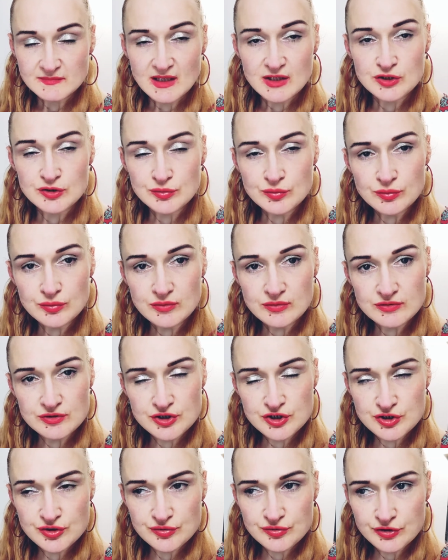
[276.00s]
You
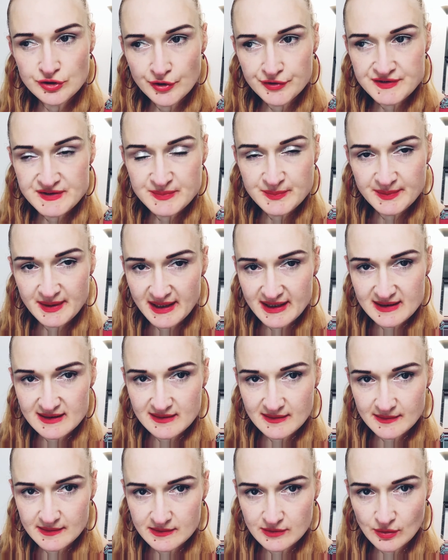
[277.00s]
should not spray
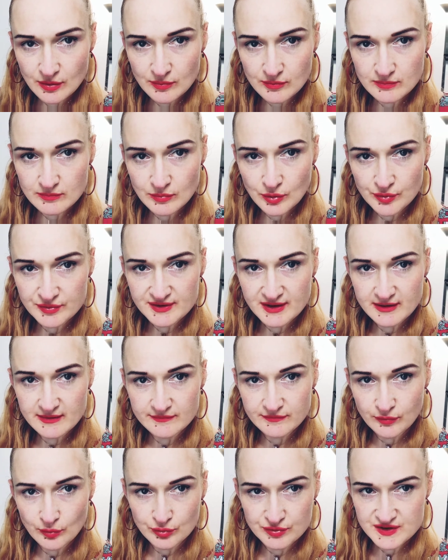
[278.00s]
it, more than
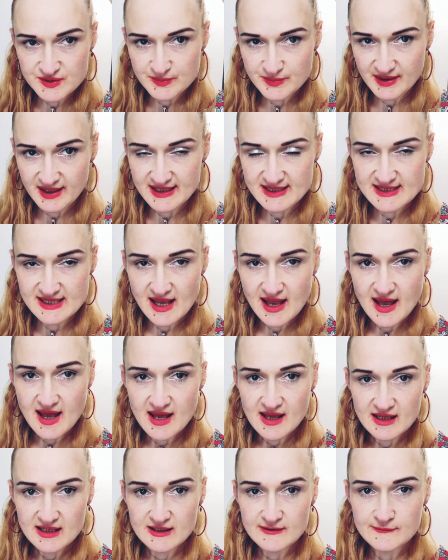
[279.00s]
4 sprays
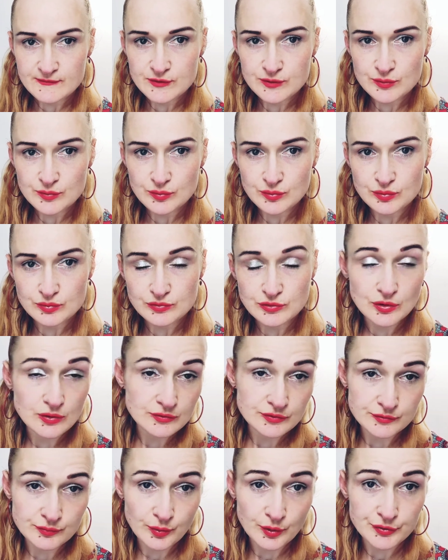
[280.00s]
if you
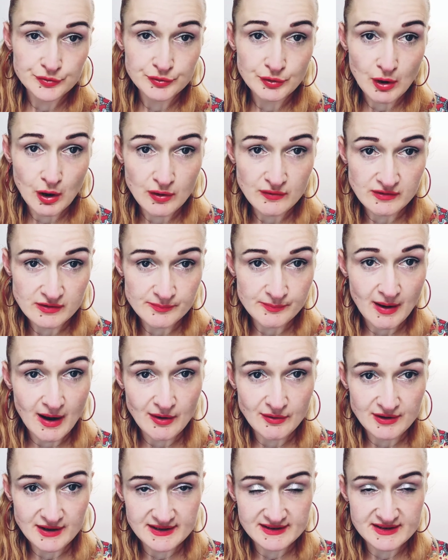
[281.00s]
don't want to
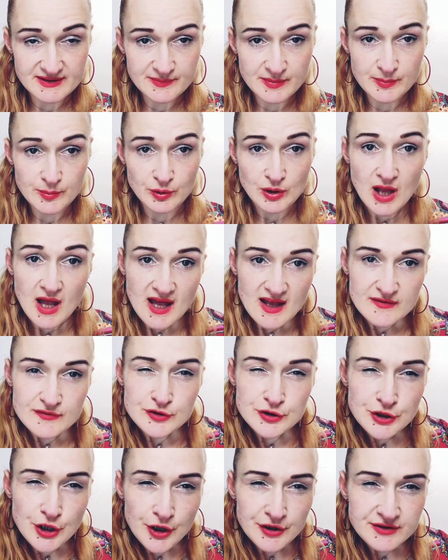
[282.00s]
overpower other people.
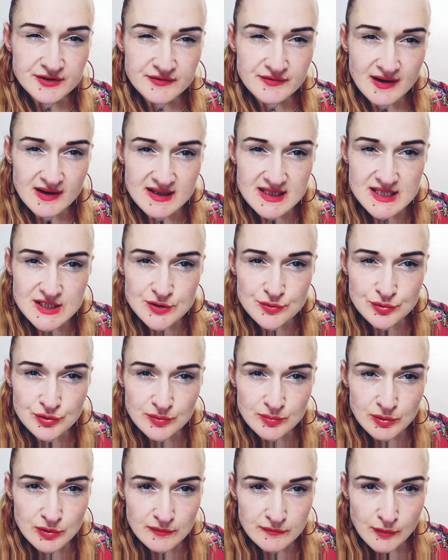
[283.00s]
Not very
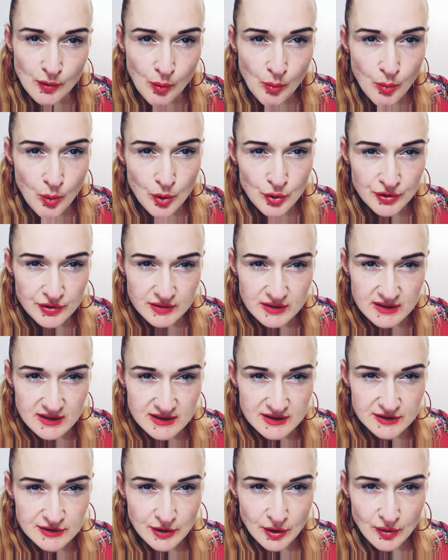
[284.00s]
suitable for work,
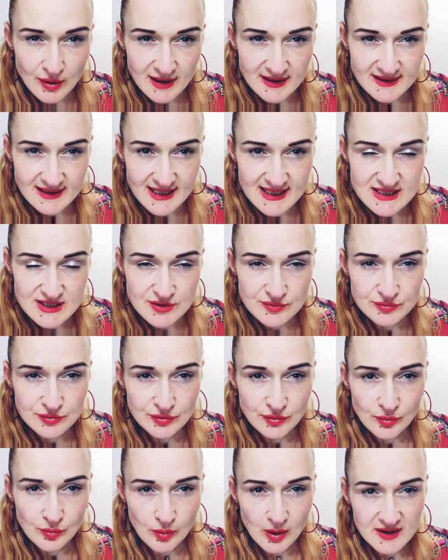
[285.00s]
unless you
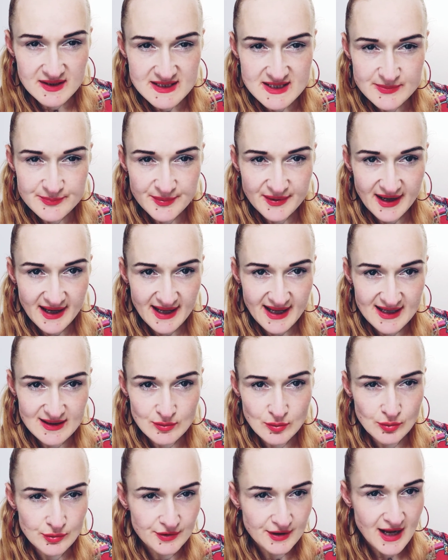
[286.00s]
do 1 spray,
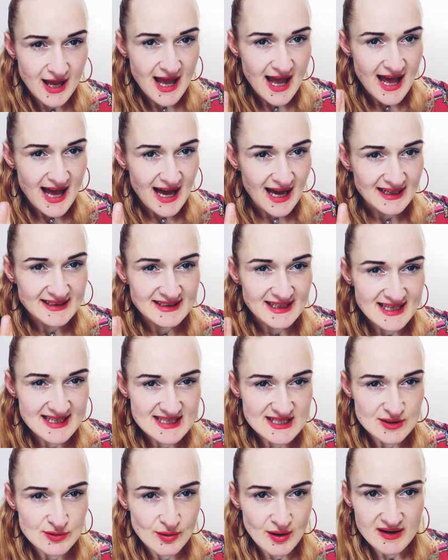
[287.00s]
or
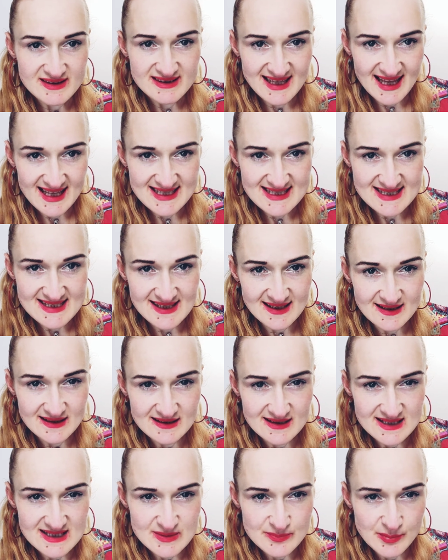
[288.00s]
unless you are testing
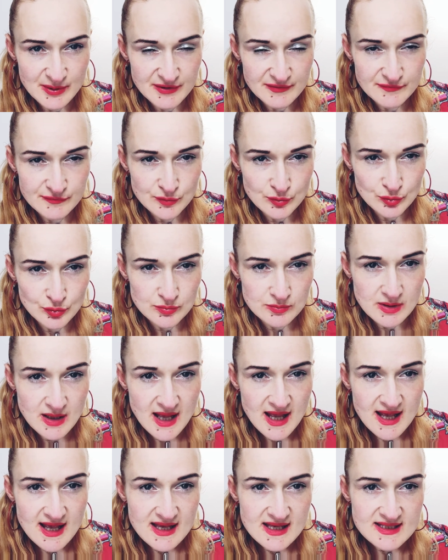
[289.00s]
this perfume.
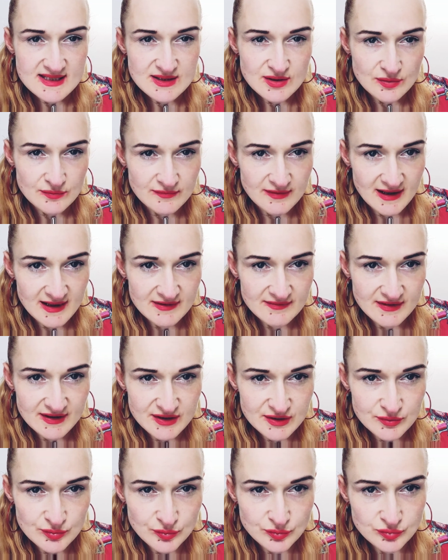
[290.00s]
So
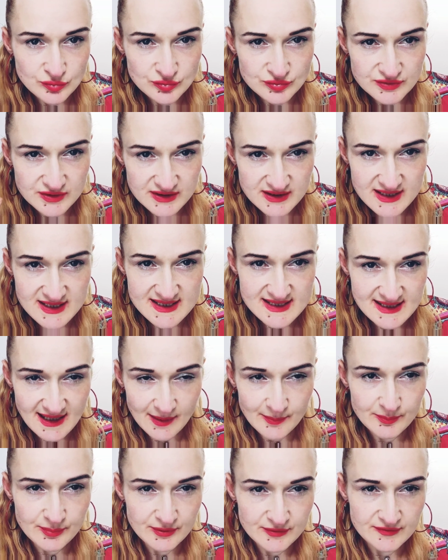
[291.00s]
velvet oud, this
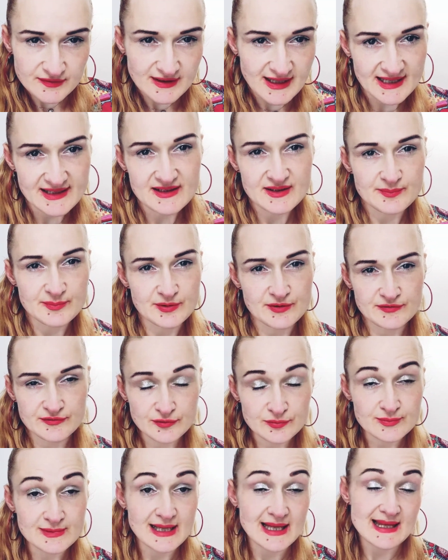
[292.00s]
type of leather
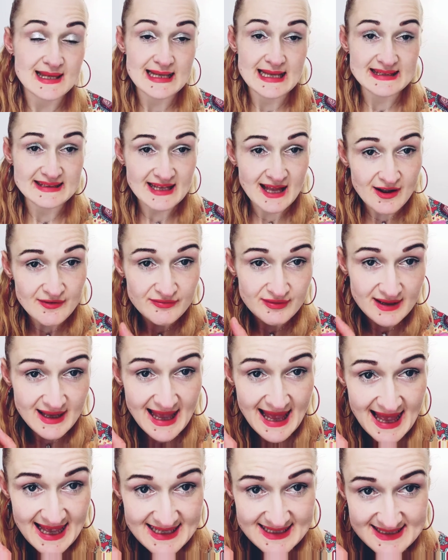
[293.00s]
perfume that LATTAFA
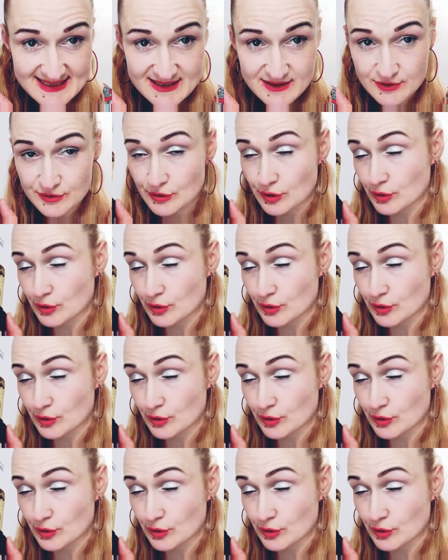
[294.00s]
has,